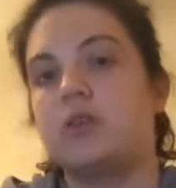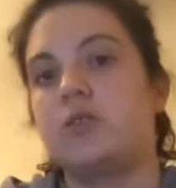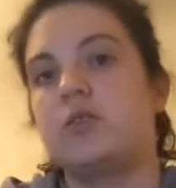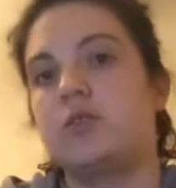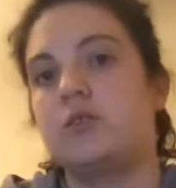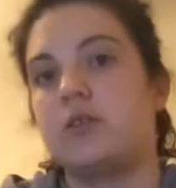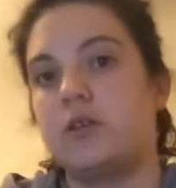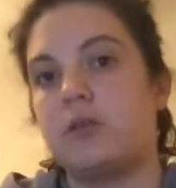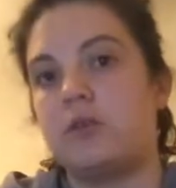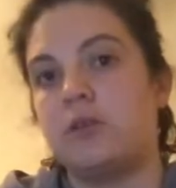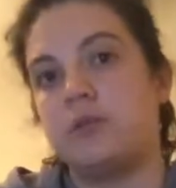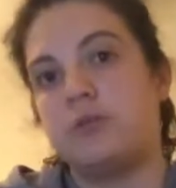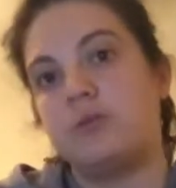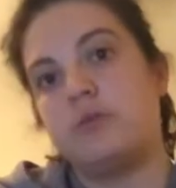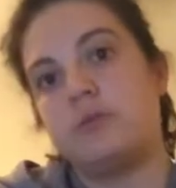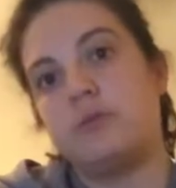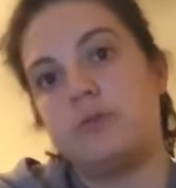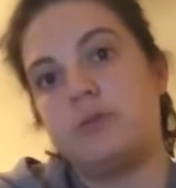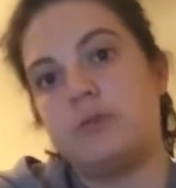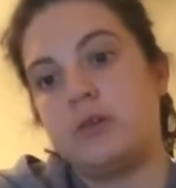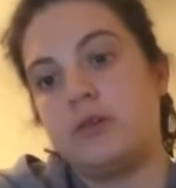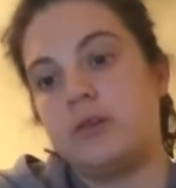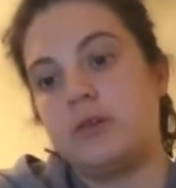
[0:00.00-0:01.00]
So
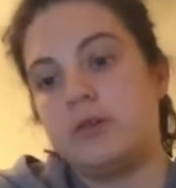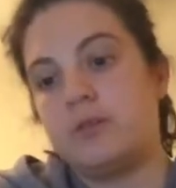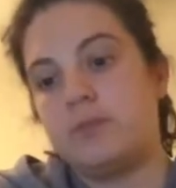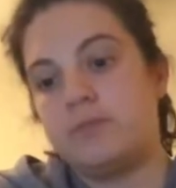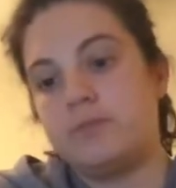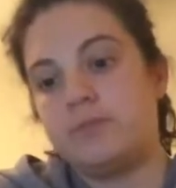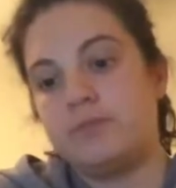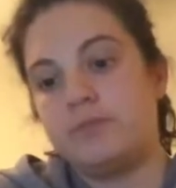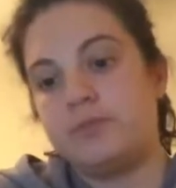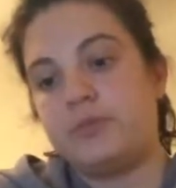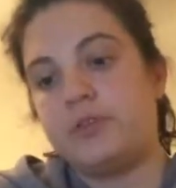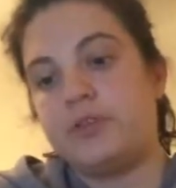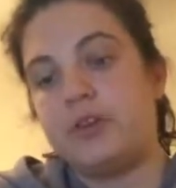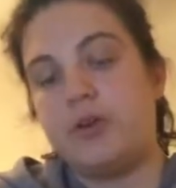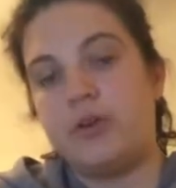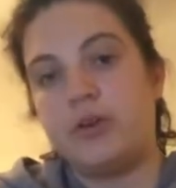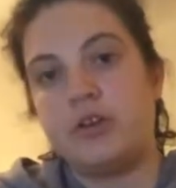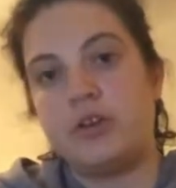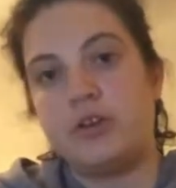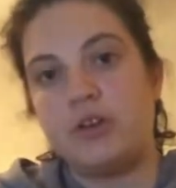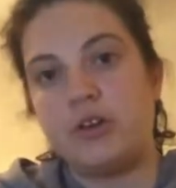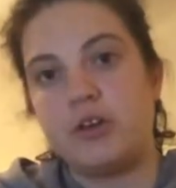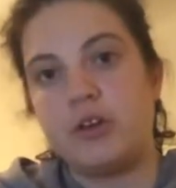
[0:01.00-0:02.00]
you're
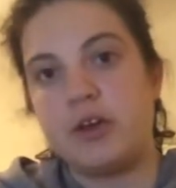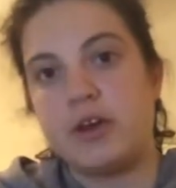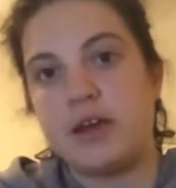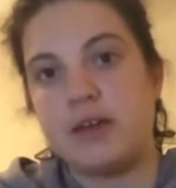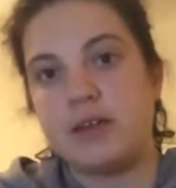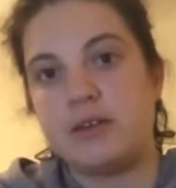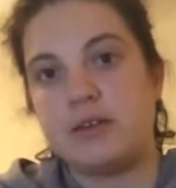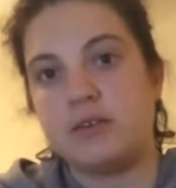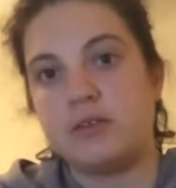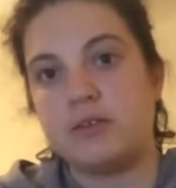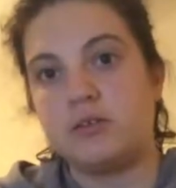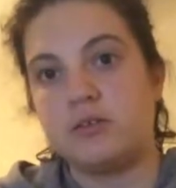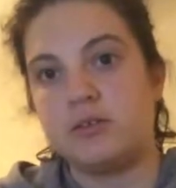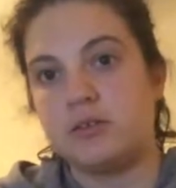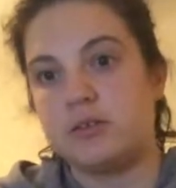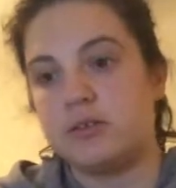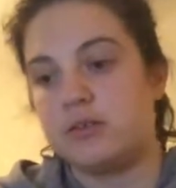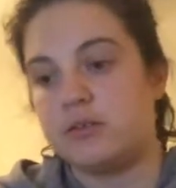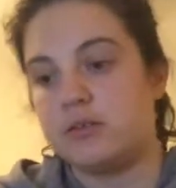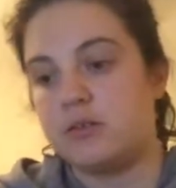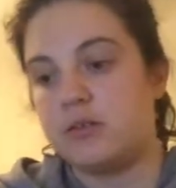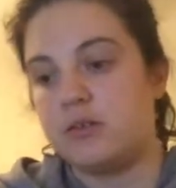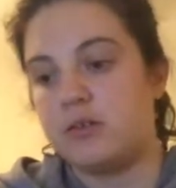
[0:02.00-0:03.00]
going to do your head tilt,
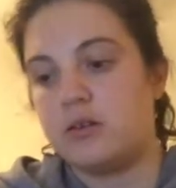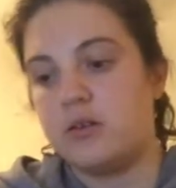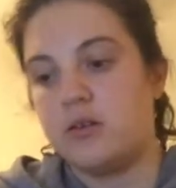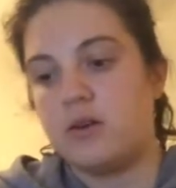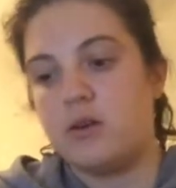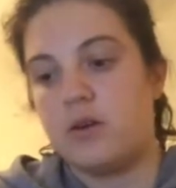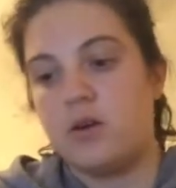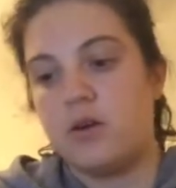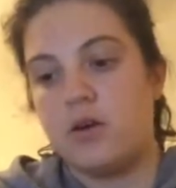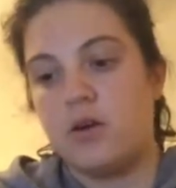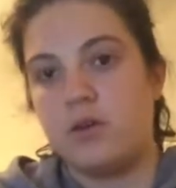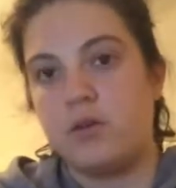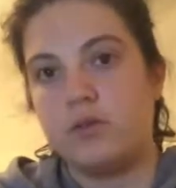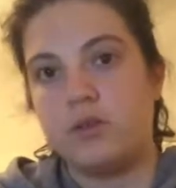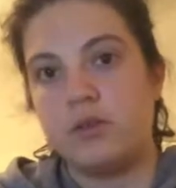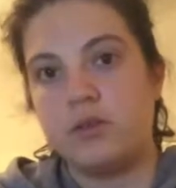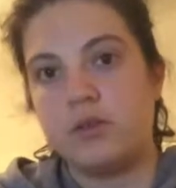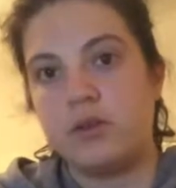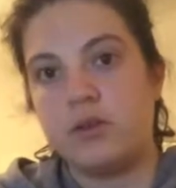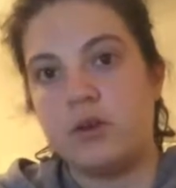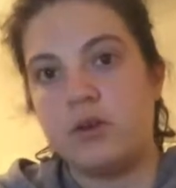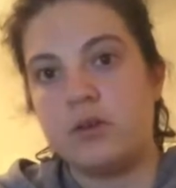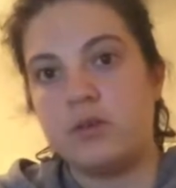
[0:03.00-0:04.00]
hold the
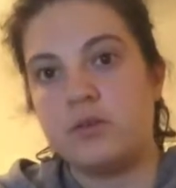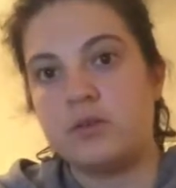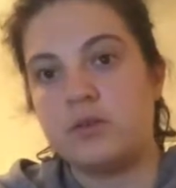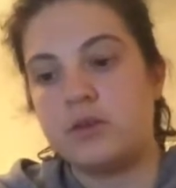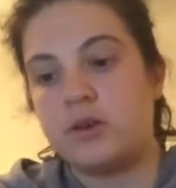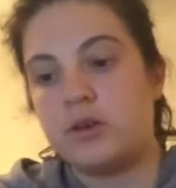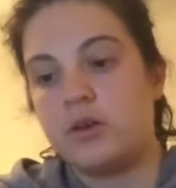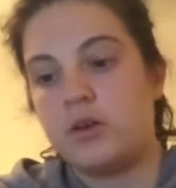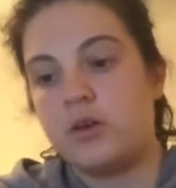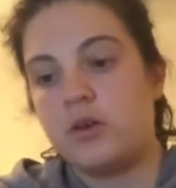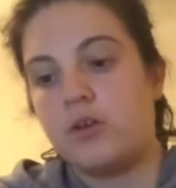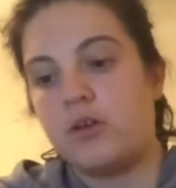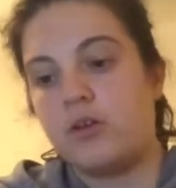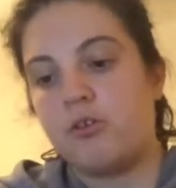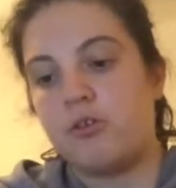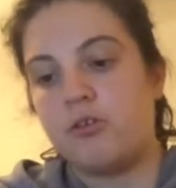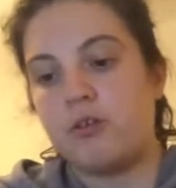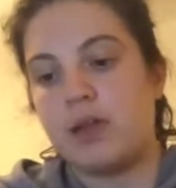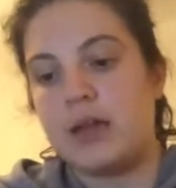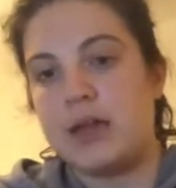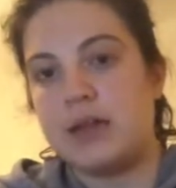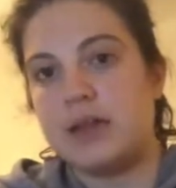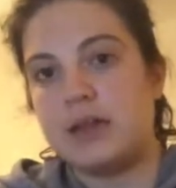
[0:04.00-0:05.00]
nose,
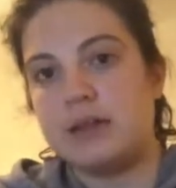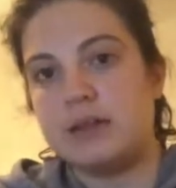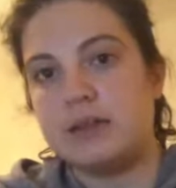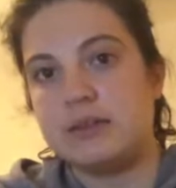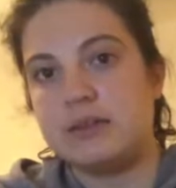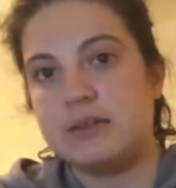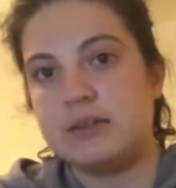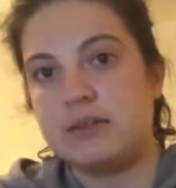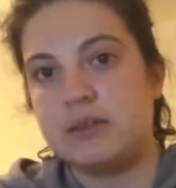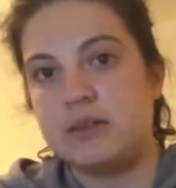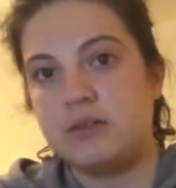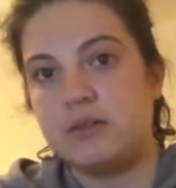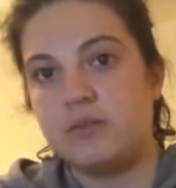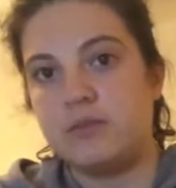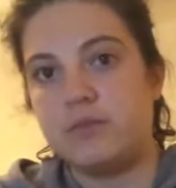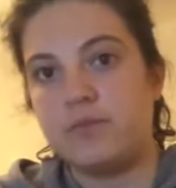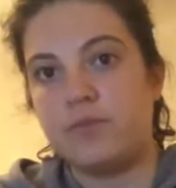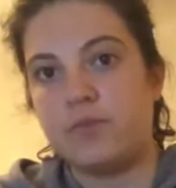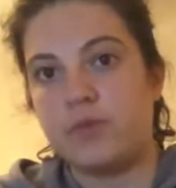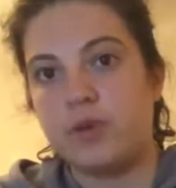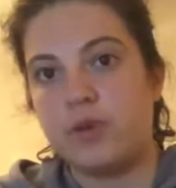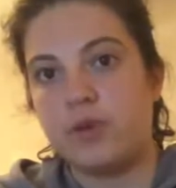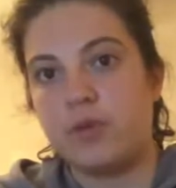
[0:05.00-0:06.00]
create a seal
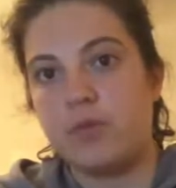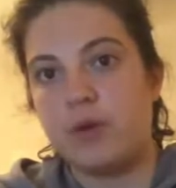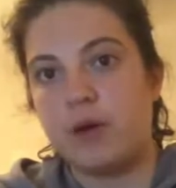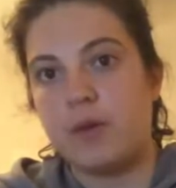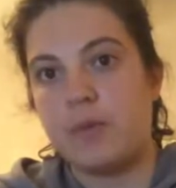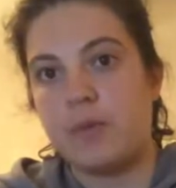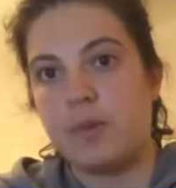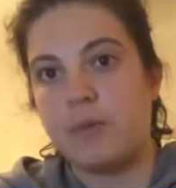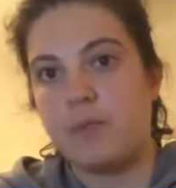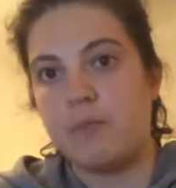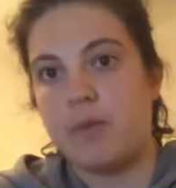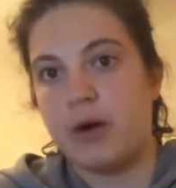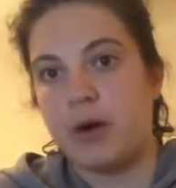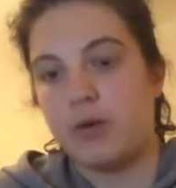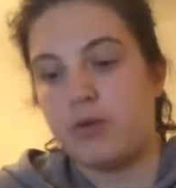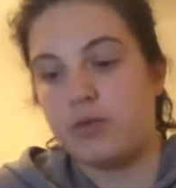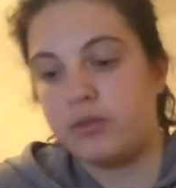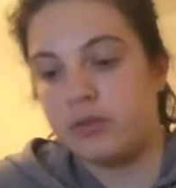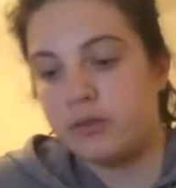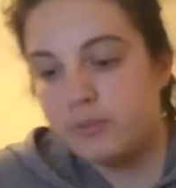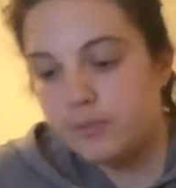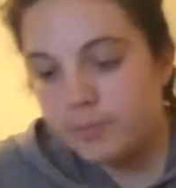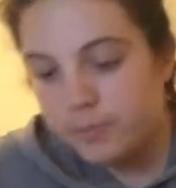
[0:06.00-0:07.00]
around the mouth.
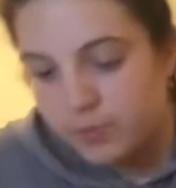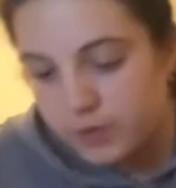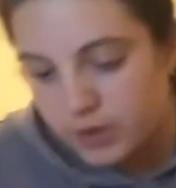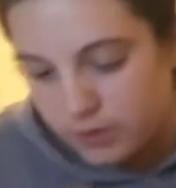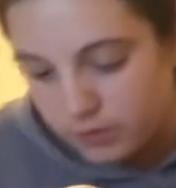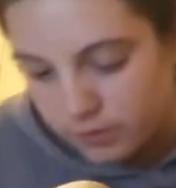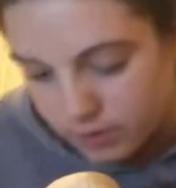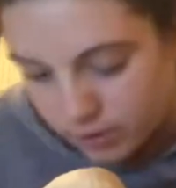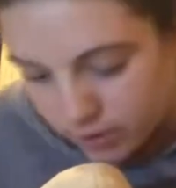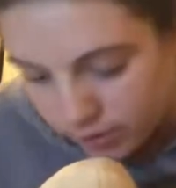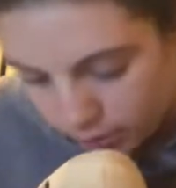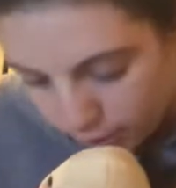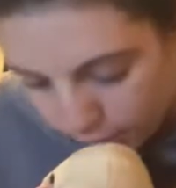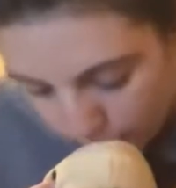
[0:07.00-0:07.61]
You're going to do,